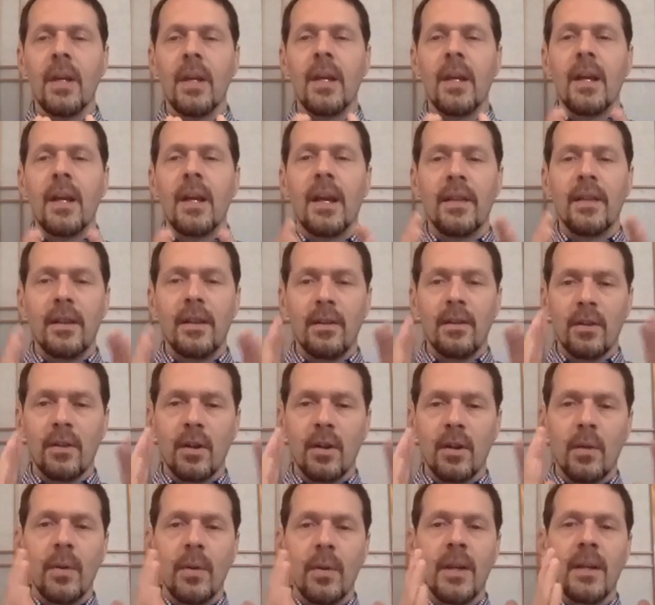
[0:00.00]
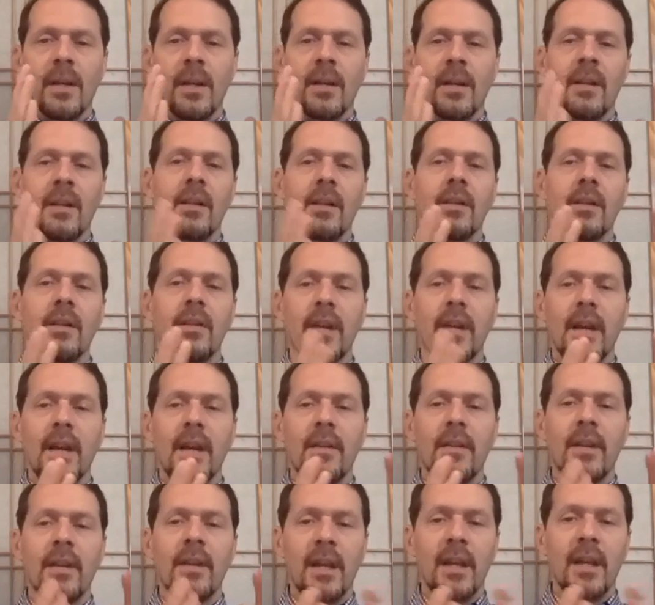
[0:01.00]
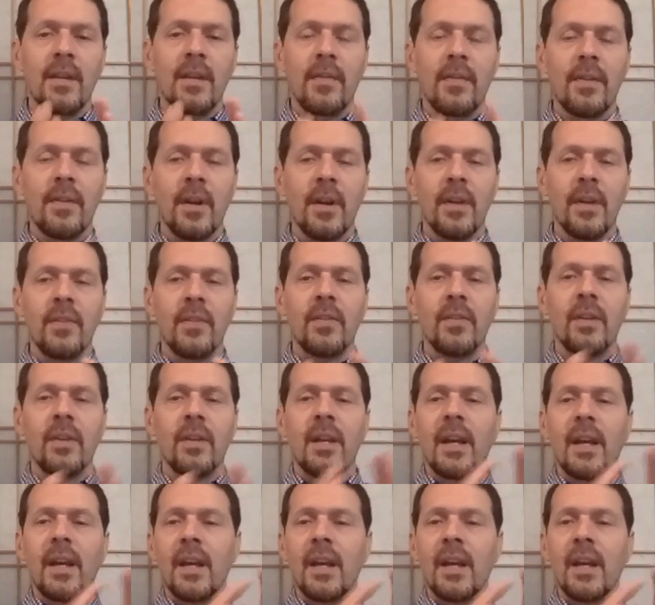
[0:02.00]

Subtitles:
and then you're going clearing out the negative thoughts,